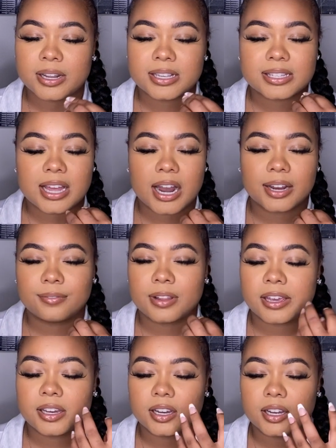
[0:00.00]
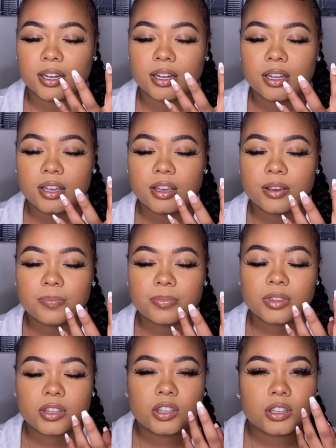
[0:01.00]
is kind of like a
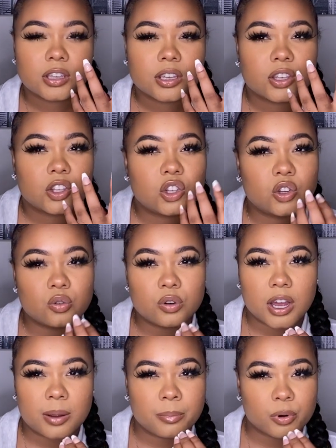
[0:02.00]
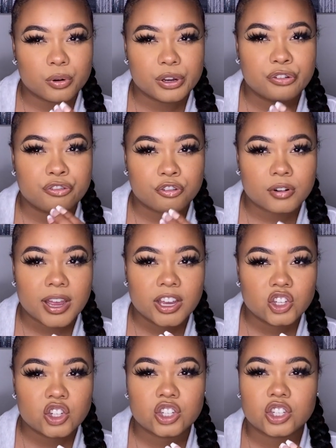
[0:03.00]
cucumbery
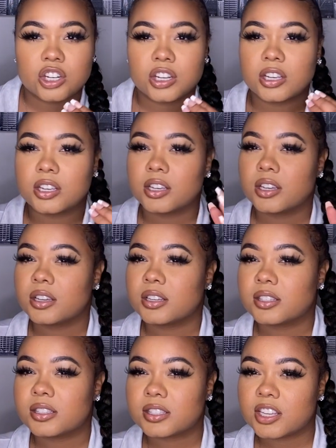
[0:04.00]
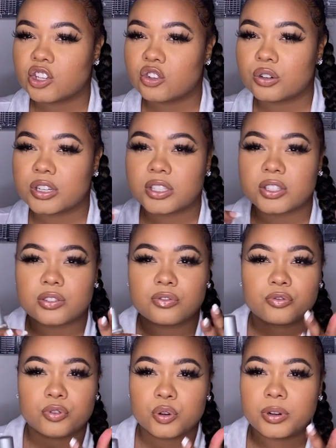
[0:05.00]
fresh, citrus
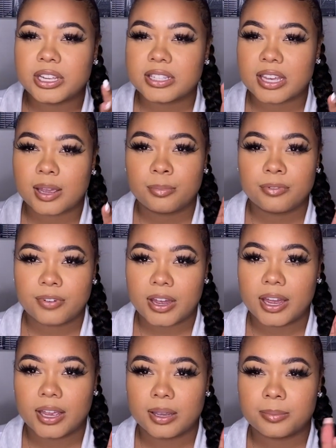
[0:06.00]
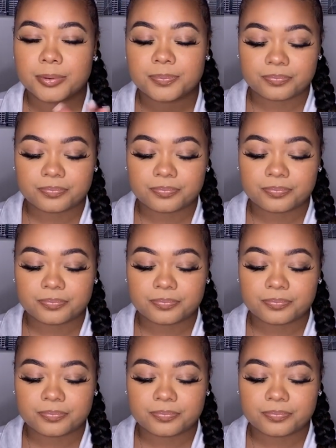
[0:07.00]
fruity type of vibe.